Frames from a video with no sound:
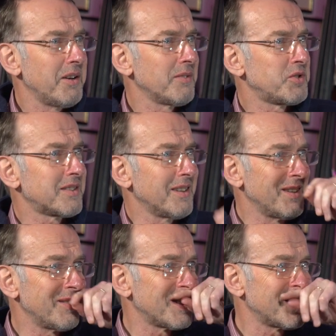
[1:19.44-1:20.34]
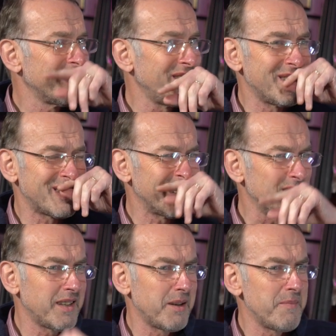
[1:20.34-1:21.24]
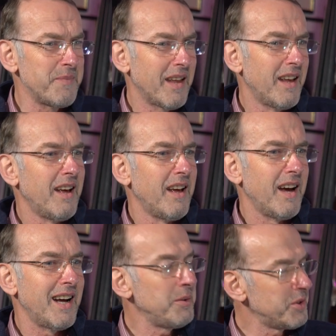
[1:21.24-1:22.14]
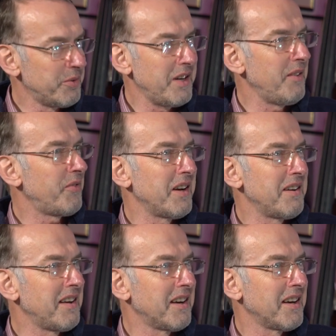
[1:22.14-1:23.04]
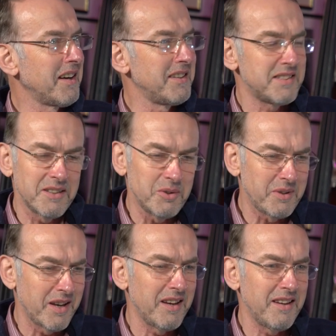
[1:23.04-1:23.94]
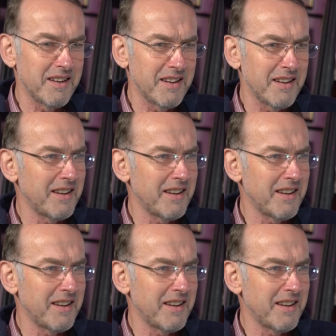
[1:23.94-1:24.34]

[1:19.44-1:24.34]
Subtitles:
I've just done this. And he was a really friendly guy. And he said, okay, yeah.